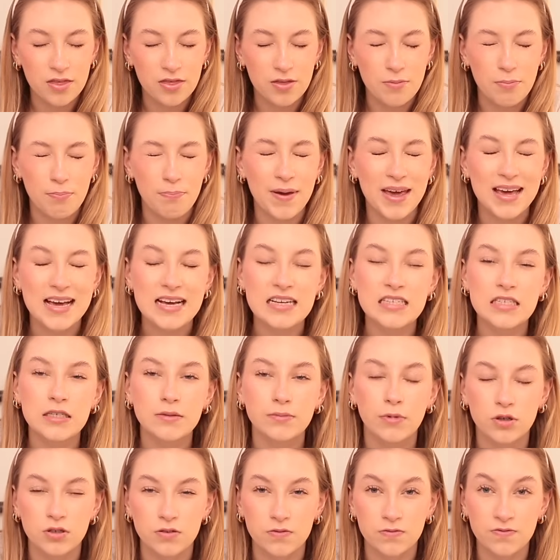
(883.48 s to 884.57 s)
the biggest
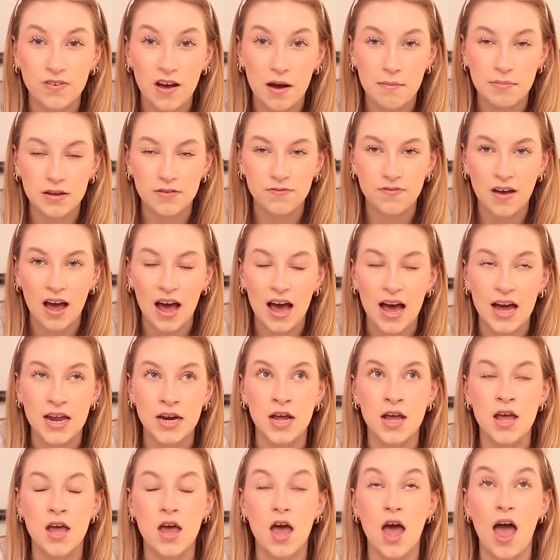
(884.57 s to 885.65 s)
Modern Family fan
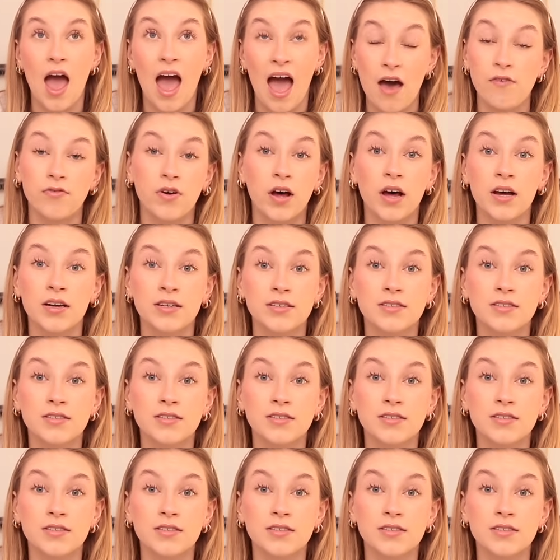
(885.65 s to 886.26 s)
ever.